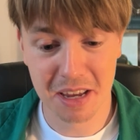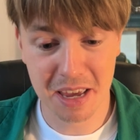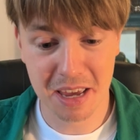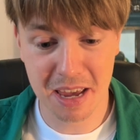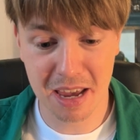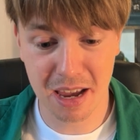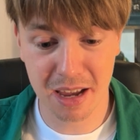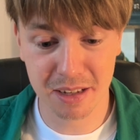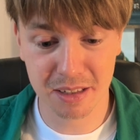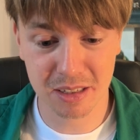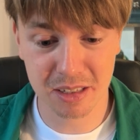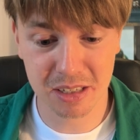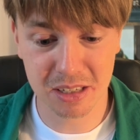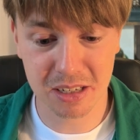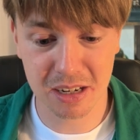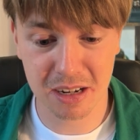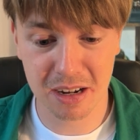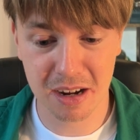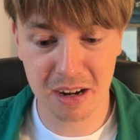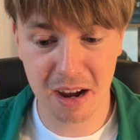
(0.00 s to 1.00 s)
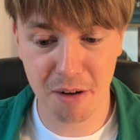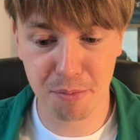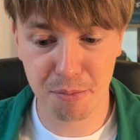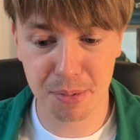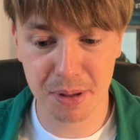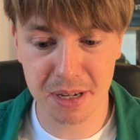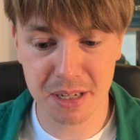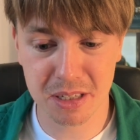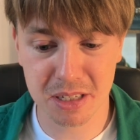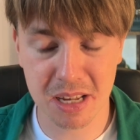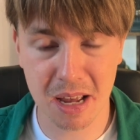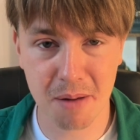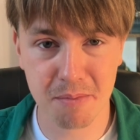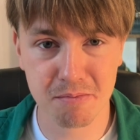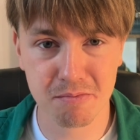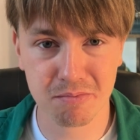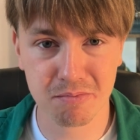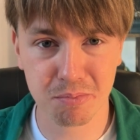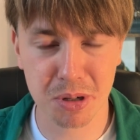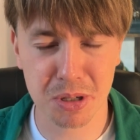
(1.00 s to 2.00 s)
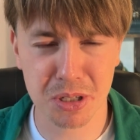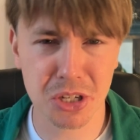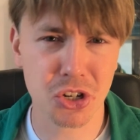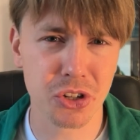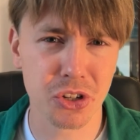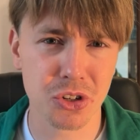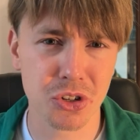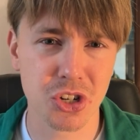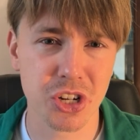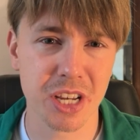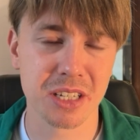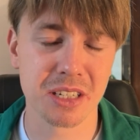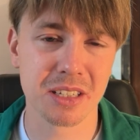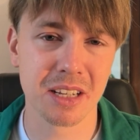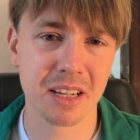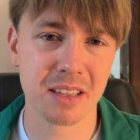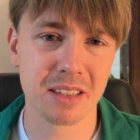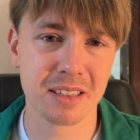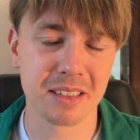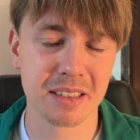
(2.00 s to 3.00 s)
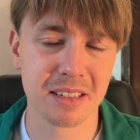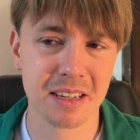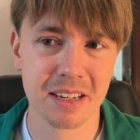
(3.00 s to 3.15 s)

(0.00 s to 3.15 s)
and I've played some positional chess that